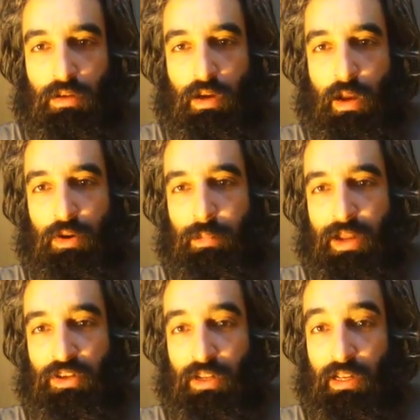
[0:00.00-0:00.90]
I would
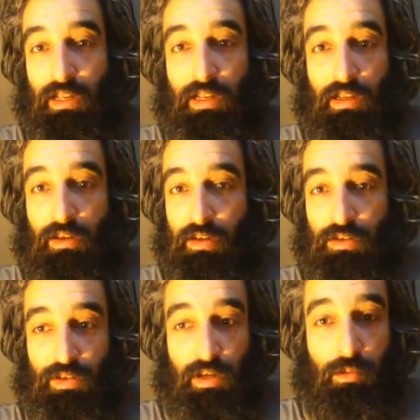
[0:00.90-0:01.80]
imagine any good
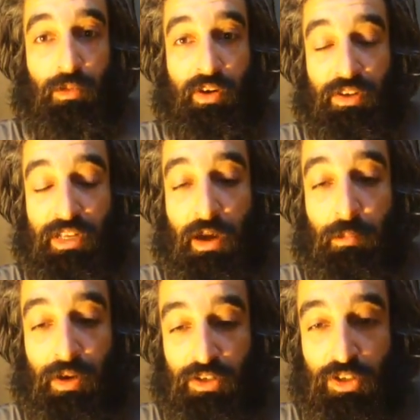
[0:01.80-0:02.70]
energy help. Well, here's how
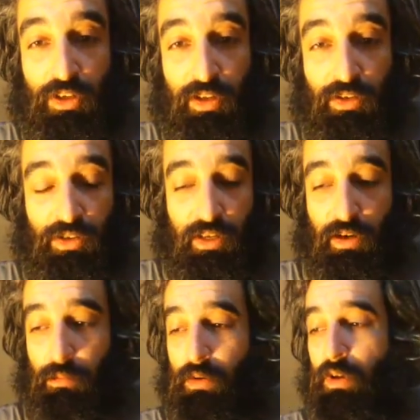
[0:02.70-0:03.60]
much good energy help.